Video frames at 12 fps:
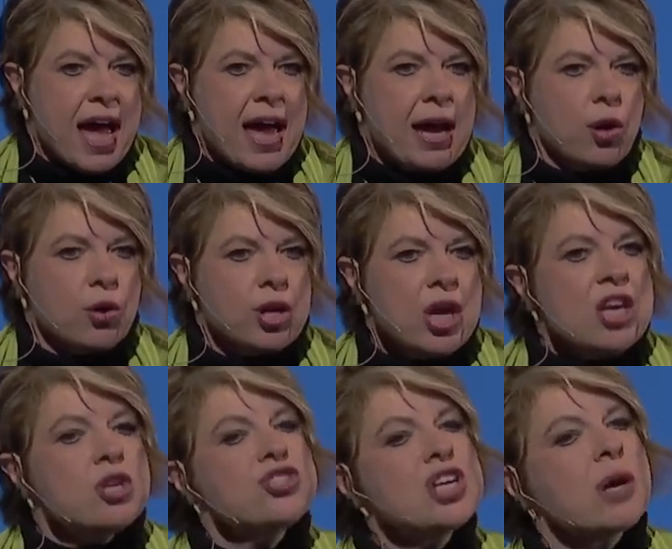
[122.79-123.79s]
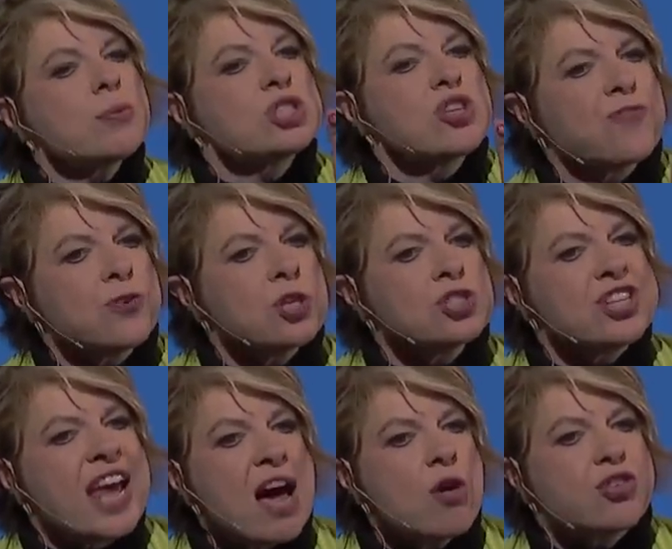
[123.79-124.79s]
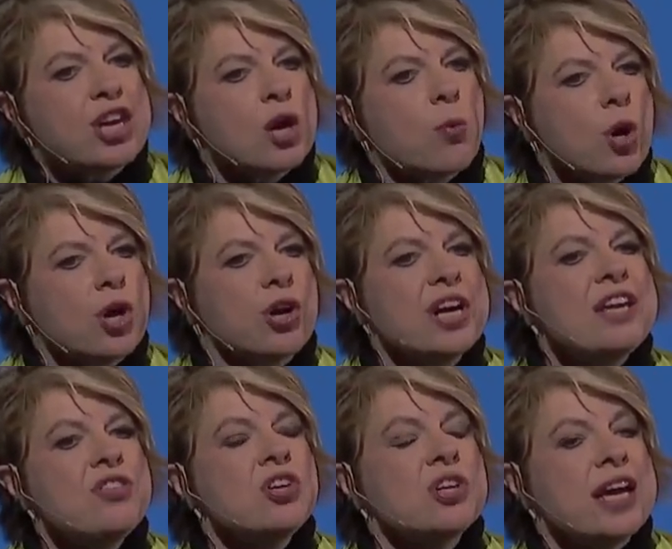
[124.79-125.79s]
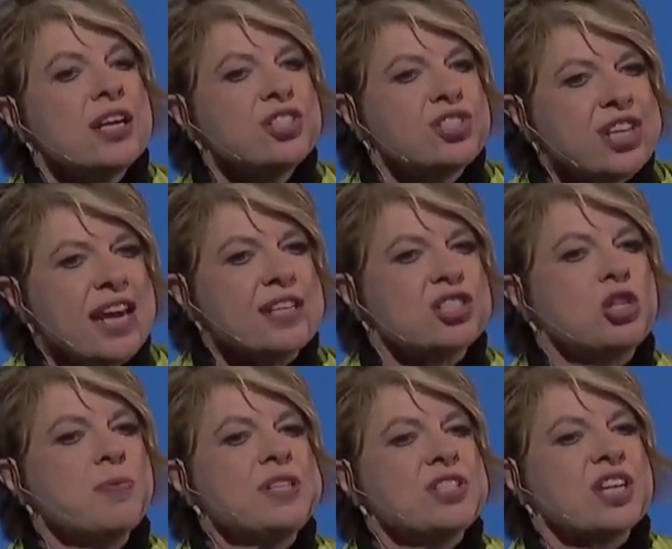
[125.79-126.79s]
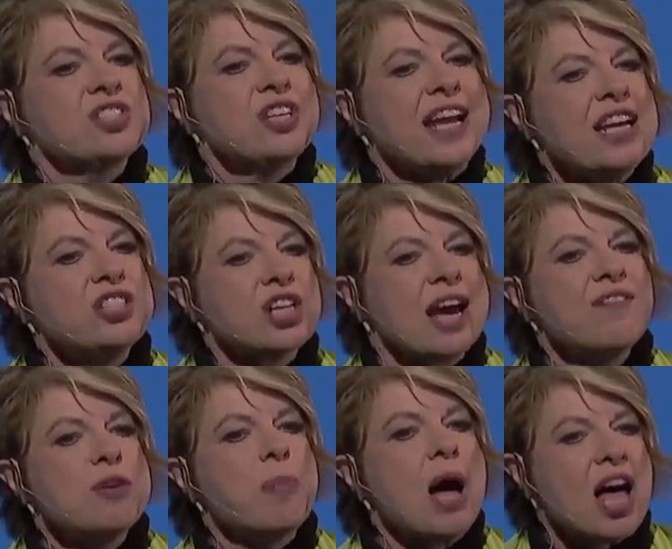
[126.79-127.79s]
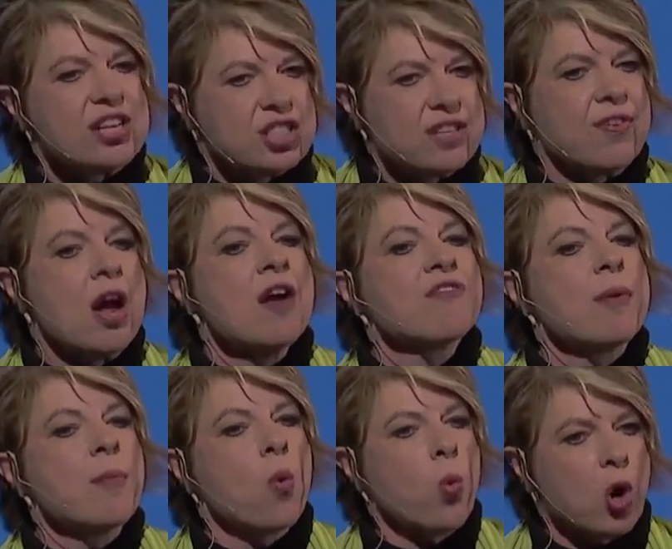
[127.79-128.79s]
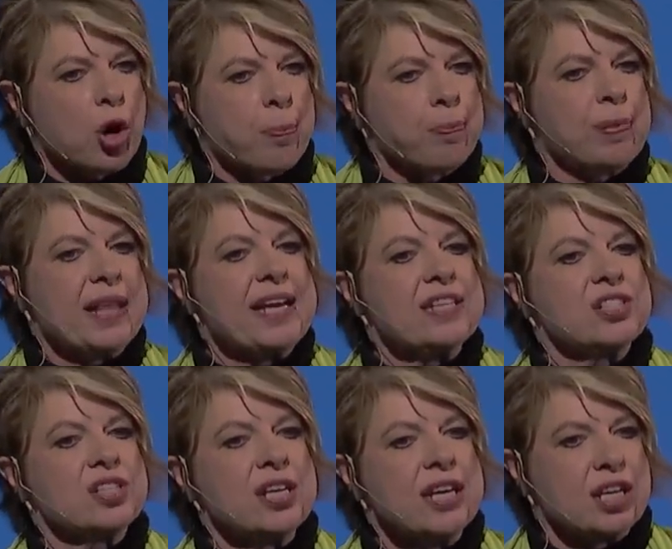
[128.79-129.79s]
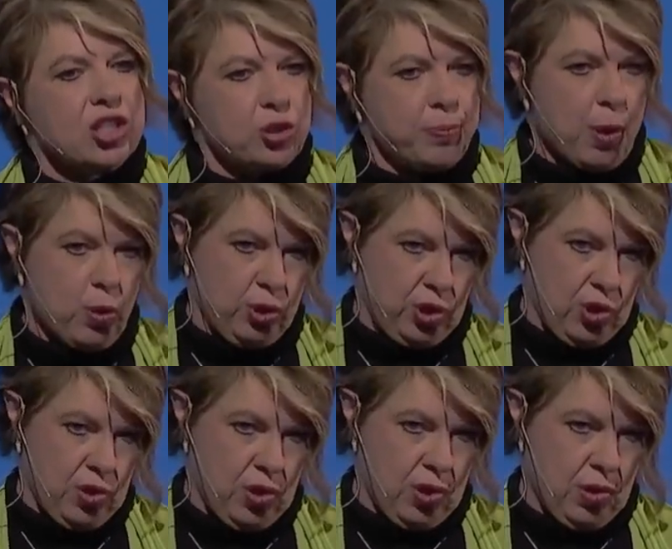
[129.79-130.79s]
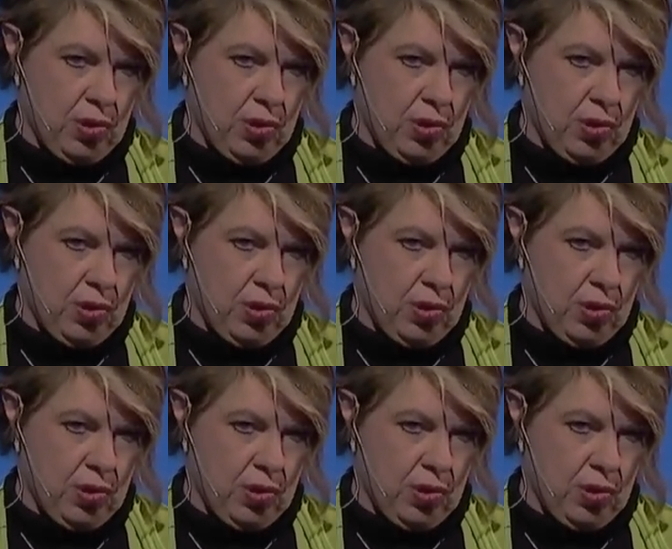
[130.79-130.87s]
child. You see, I was the first healthcare worker in the United States to be tested HIV positive from a workplace exposure.